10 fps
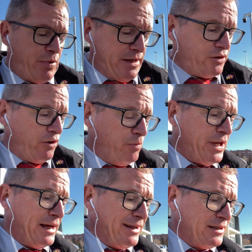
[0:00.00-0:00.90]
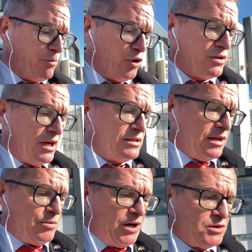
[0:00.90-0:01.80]
Pax Europiana, the podcast
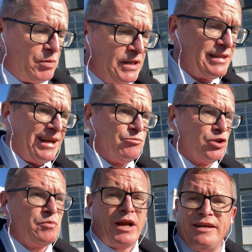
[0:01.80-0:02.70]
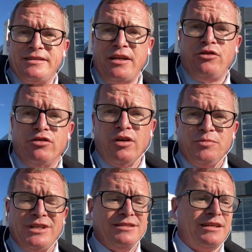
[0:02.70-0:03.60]
about peace and prosperity in Europe,
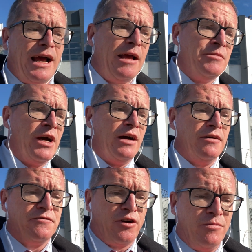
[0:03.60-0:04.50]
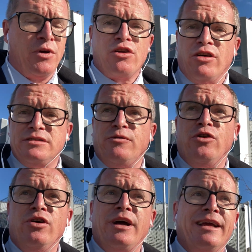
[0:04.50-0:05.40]
this time from
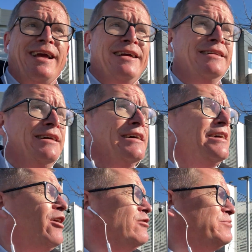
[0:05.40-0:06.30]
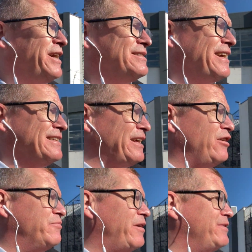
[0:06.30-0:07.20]
Kosovo again, on my second day
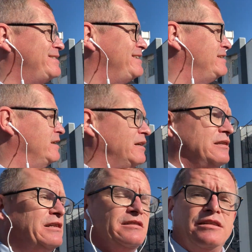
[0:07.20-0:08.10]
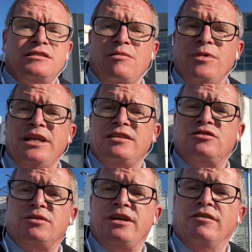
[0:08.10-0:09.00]
of my visit. This is the
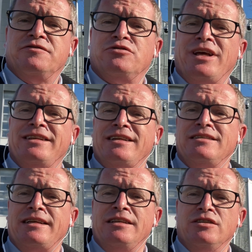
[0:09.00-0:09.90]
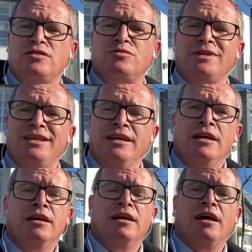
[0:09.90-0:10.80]
Ministry of Trade and Industry.
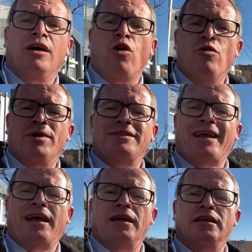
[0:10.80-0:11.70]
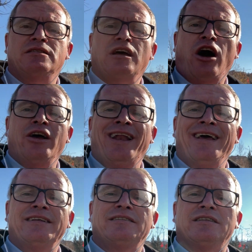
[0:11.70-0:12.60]
Over there is
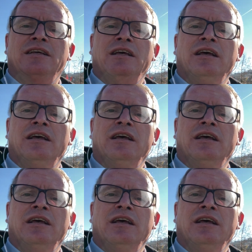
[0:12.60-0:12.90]
ILEX.